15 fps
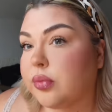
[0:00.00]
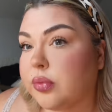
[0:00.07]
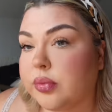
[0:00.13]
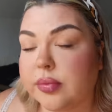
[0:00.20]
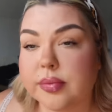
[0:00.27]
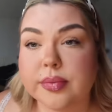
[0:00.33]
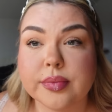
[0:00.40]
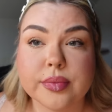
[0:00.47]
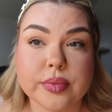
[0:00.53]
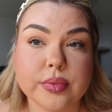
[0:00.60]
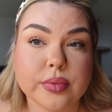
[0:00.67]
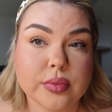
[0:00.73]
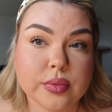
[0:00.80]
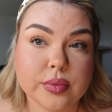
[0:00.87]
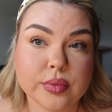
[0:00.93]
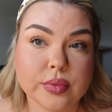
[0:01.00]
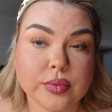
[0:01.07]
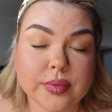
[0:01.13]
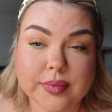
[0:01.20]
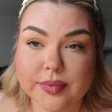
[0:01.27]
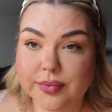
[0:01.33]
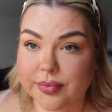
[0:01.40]

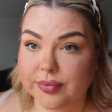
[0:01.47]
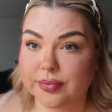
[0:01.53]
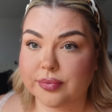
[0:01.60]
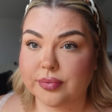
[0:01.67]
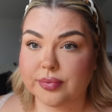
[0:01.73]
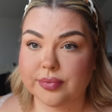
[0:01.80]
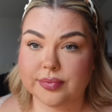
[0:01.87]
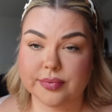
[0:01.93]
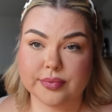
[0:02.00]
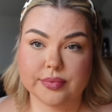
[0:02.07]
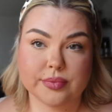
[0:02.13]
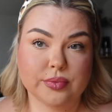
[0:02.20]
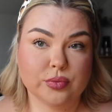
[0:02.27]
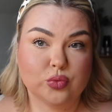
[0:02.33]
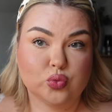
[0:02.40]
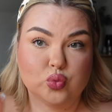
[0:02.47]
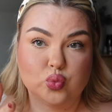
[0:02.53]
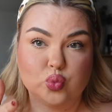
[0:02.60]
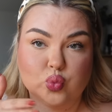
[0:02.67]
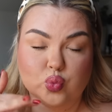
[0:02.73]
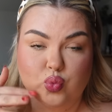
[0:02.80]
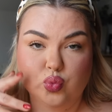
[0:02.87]

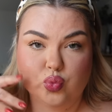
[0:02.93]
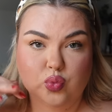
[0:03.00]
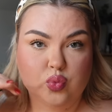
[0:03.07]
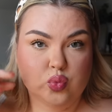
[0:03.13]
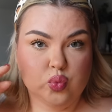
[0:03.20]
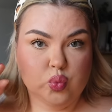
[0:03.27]
No one is speaking in this clip.